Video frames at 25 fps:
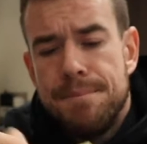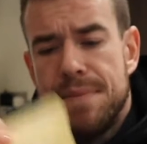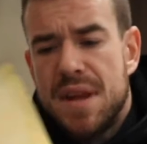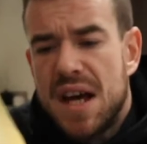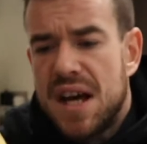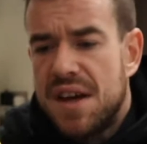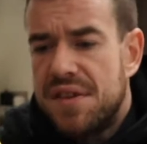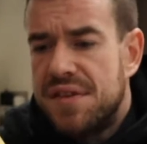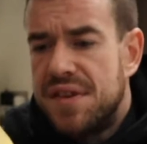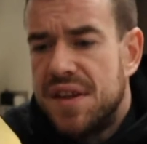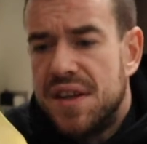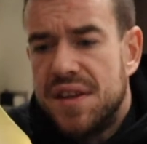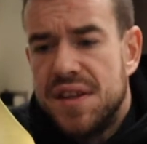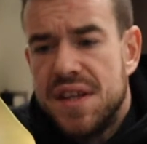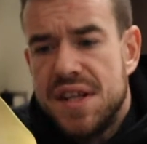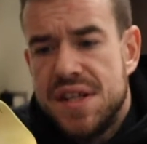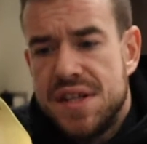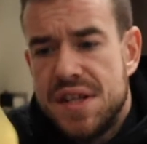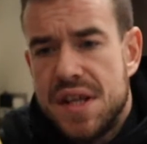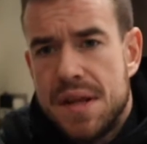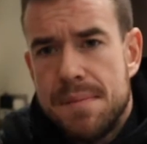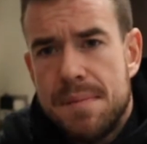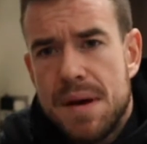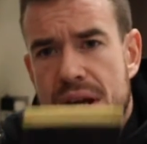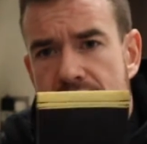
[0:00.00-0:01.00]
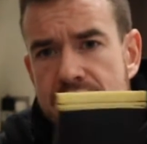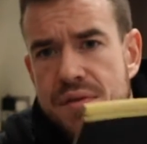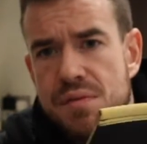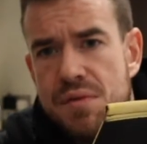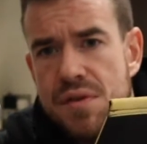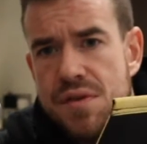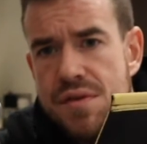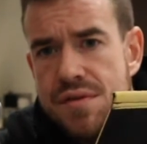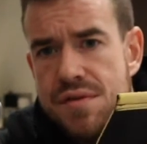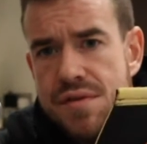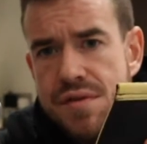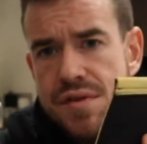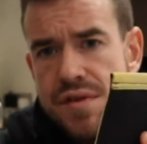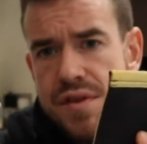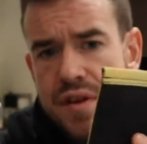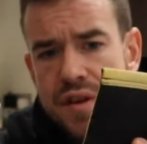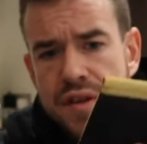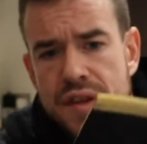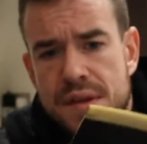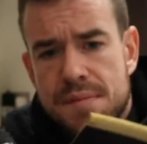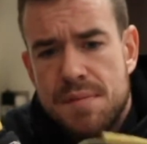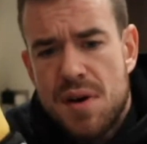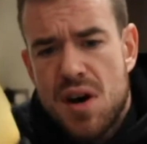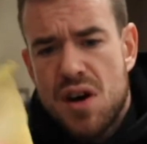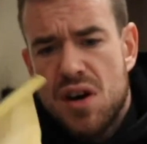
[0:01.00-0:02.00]
I think these are the best ones
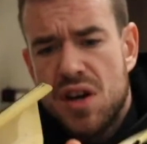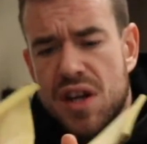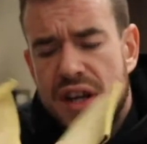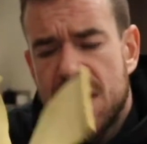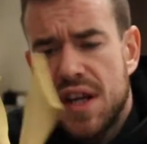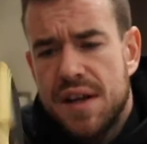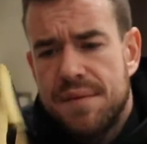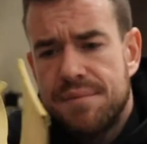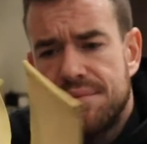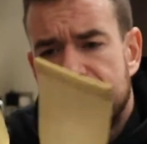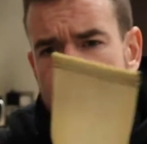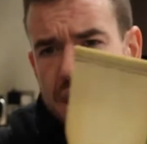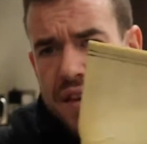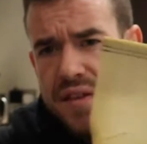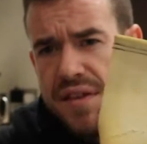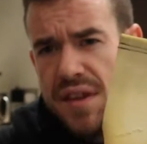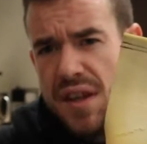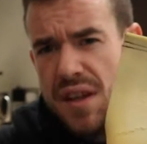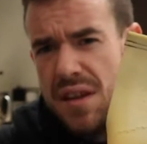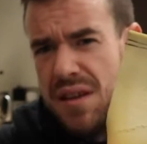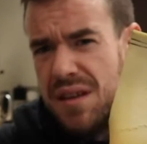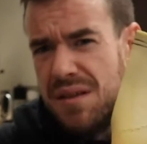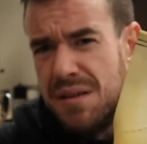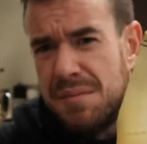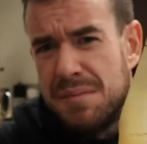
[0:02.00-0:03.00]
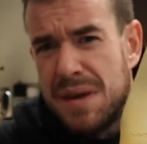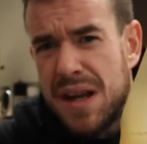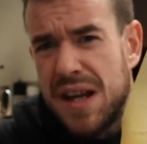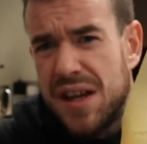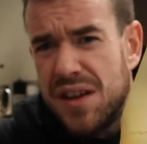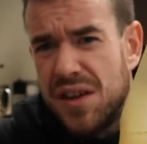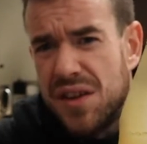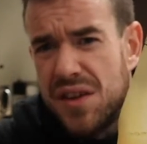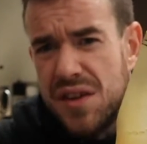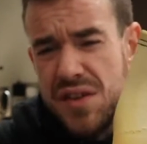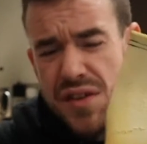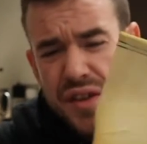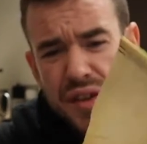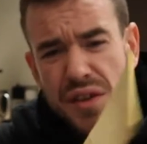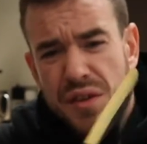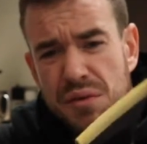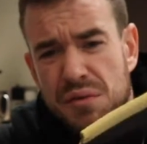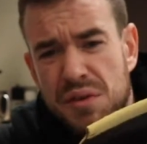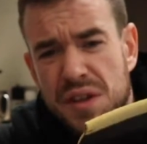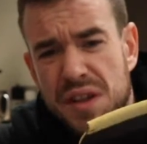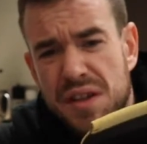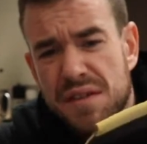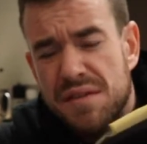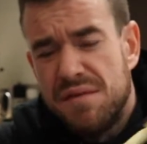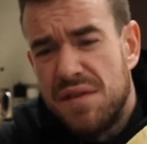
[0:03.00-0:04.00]
on the market. I think many others are
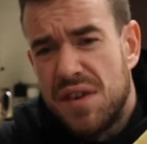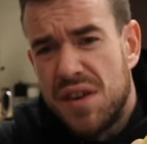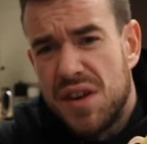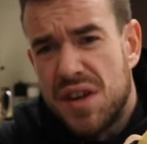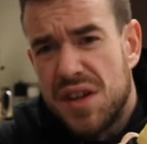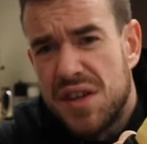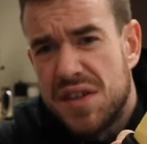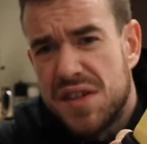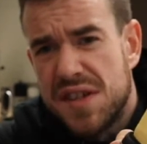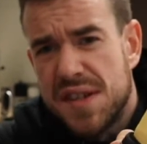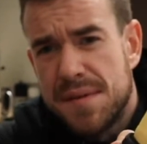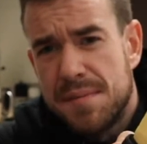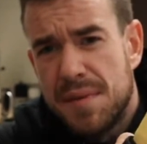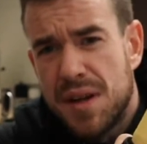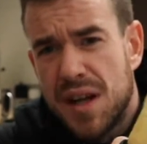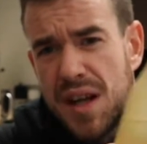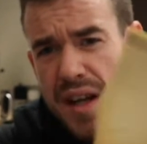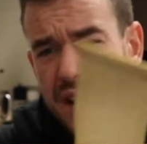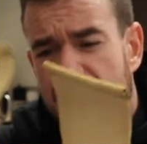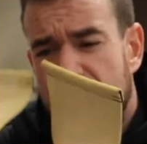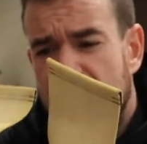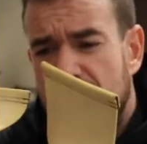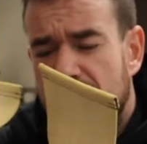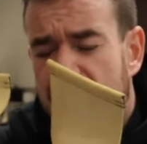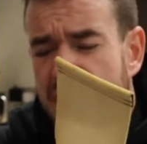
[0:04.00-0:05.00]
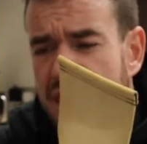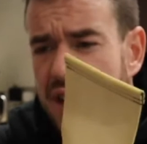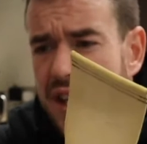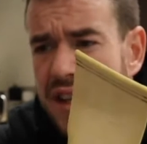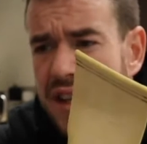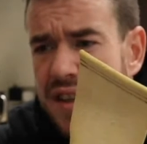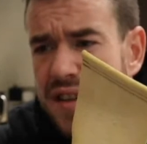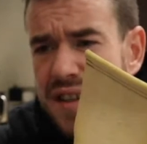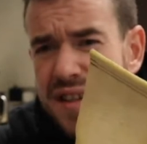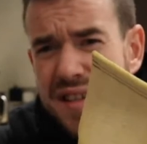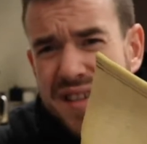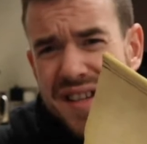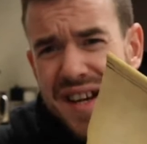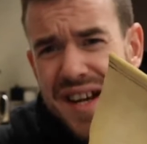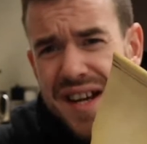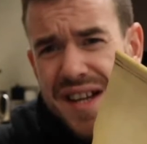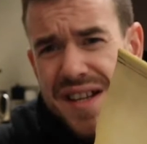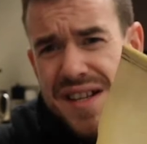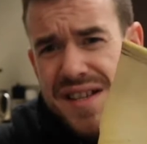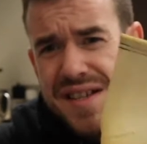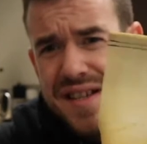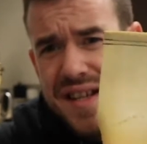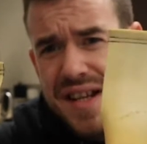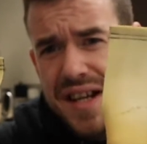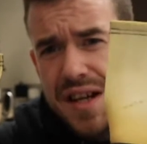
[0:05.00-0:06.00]
doing very similar
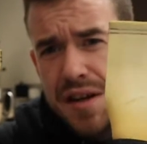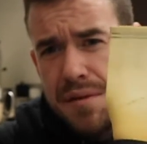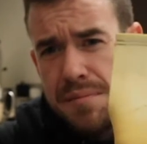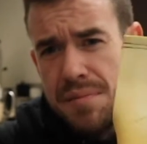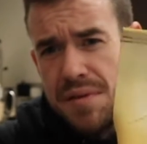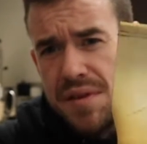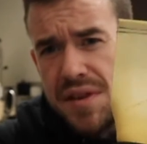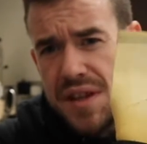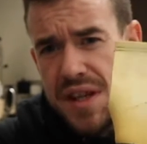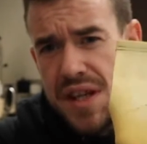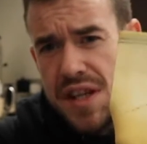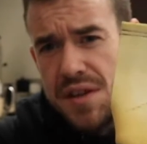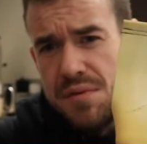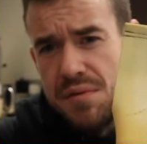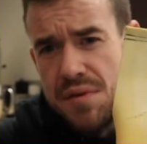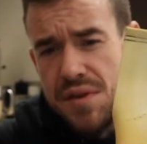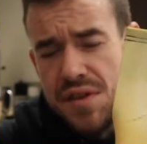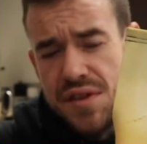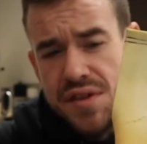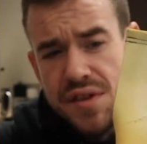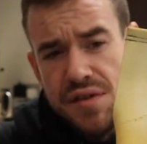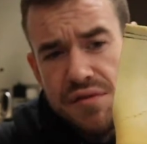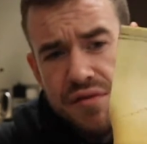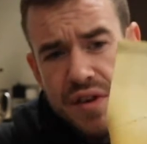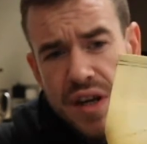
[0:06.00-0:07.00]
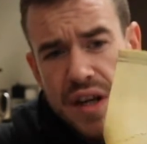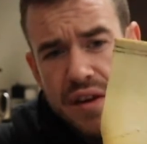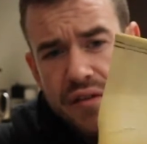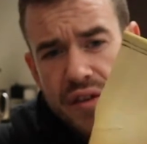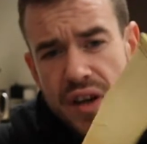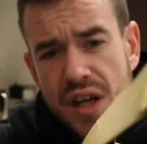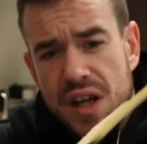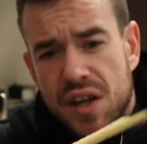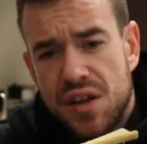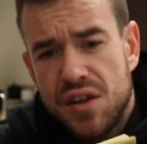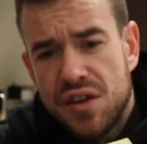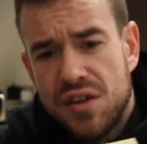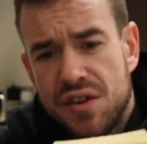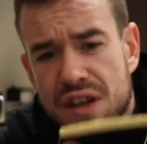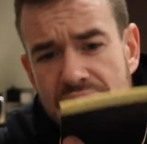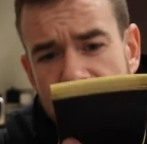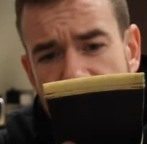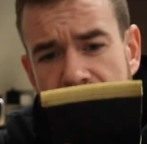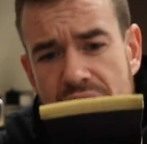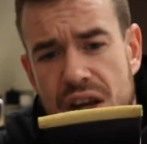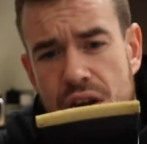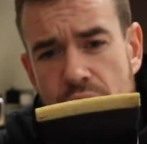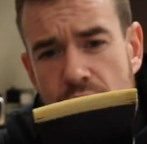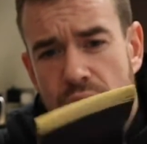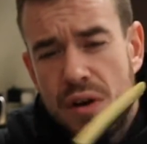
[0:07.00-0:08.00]
designs now, but these ones are really, really good,
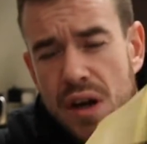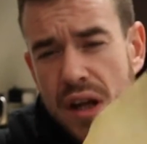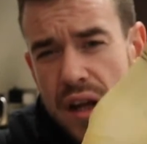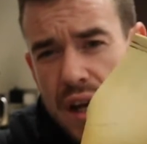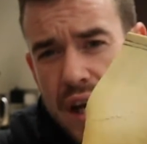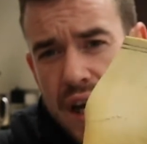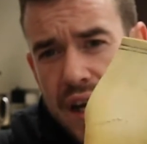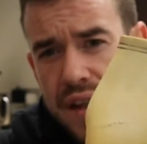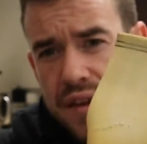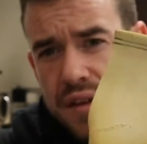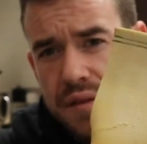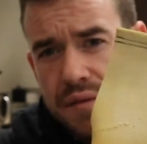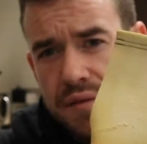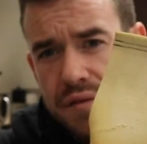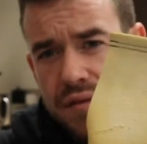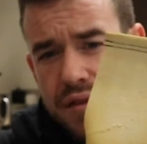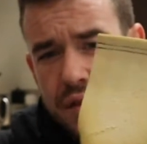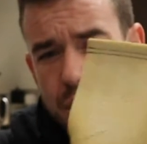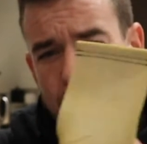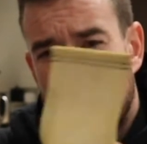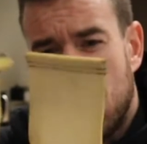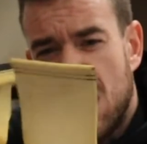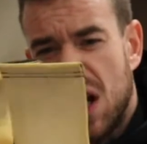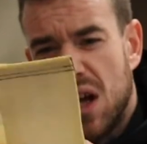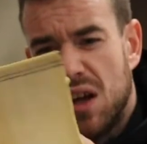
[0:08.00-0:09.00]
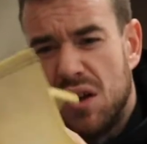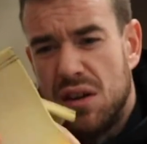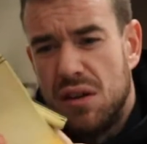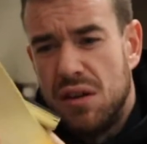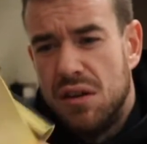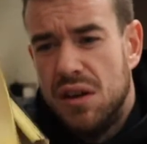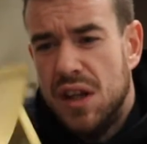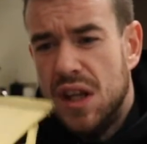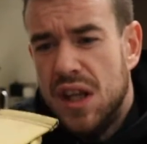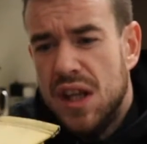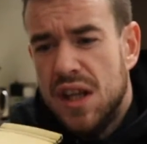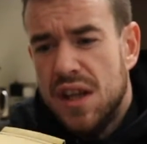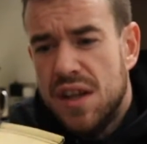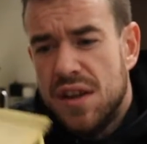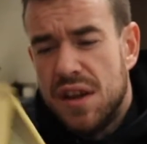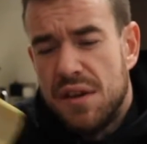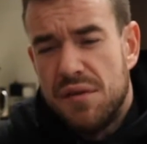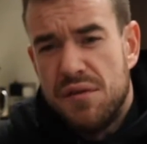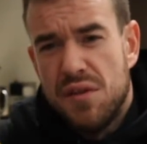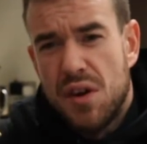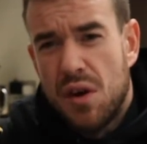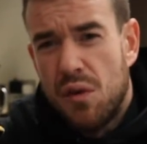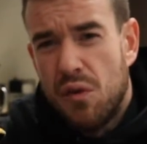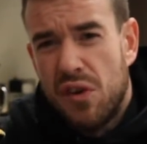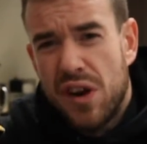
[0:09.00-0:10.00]
high quality. I've had them for a while,
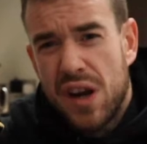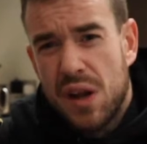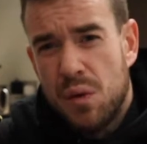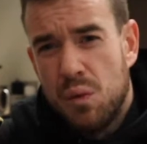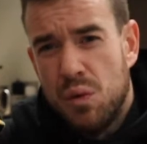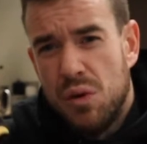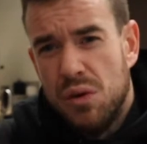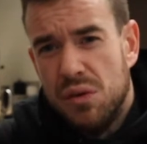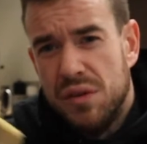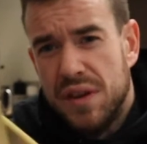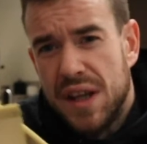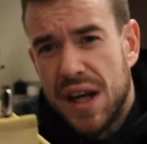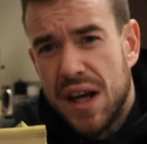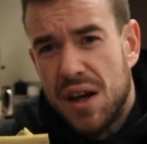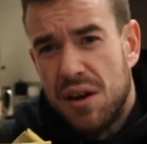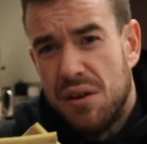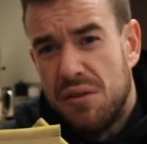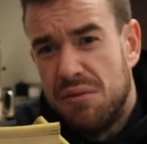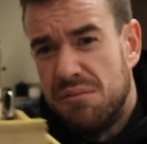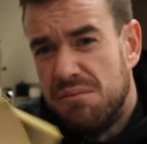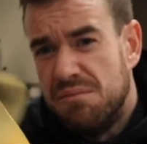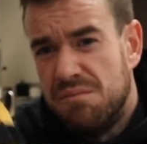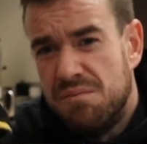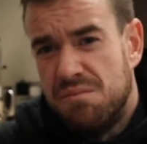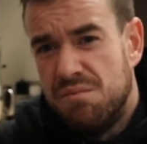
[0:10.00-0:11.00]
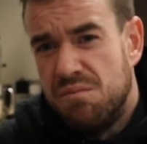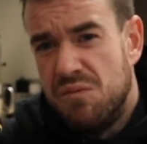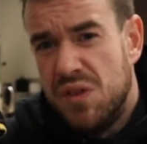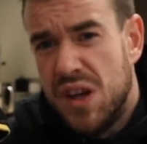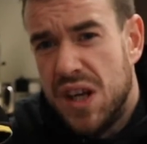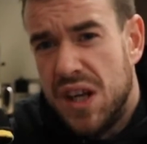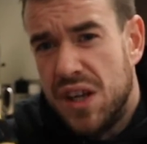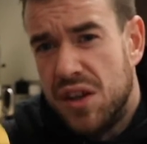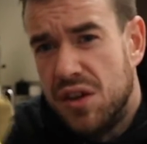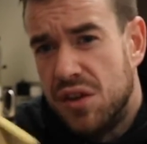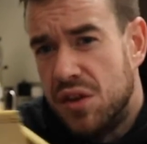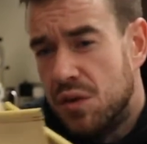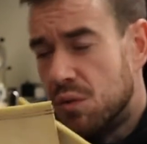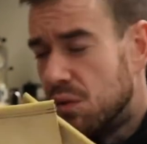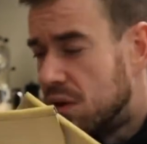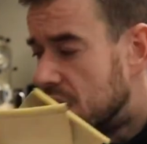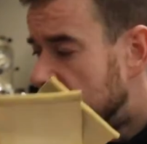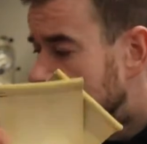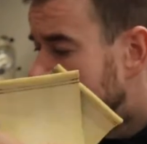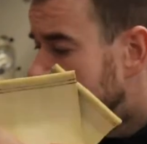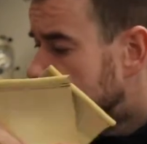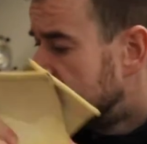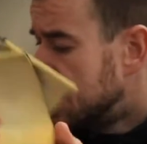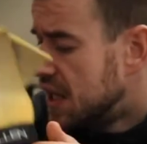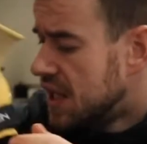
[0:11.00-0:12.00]
they've not really worn down, really good
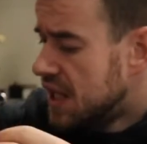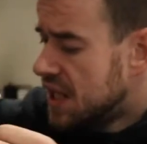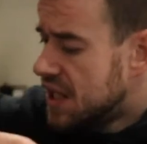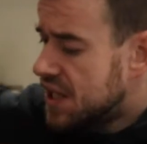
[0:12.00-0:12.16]
quality.